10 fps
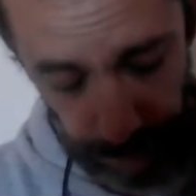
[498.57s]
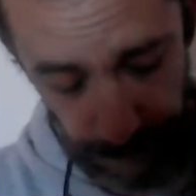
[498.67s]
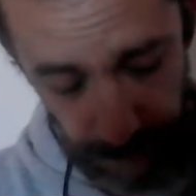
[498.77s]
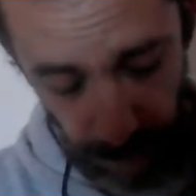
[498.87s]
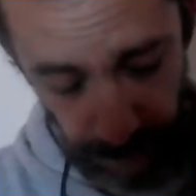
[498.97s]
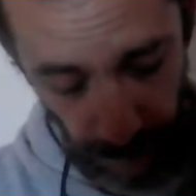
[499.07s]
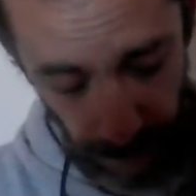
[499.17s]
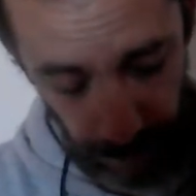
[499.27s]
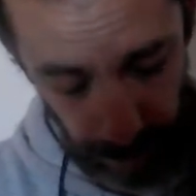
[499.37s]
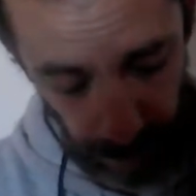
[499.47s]
there is no
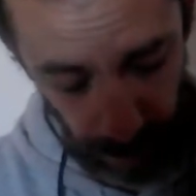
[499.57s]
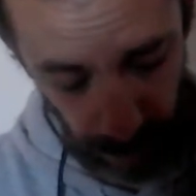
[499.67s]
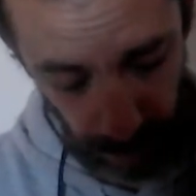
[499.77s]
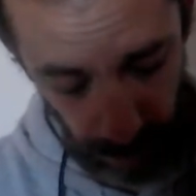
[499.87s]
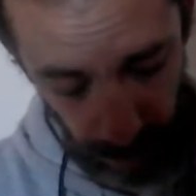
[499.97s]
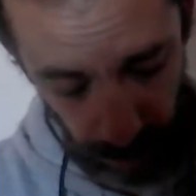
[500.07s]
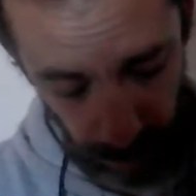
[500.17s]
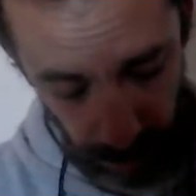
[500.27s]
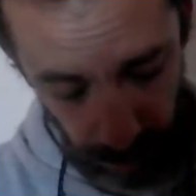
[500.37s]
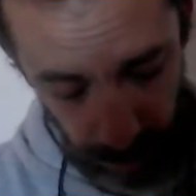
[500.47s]
fire and
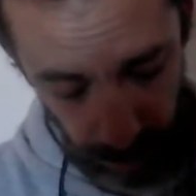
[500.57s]
no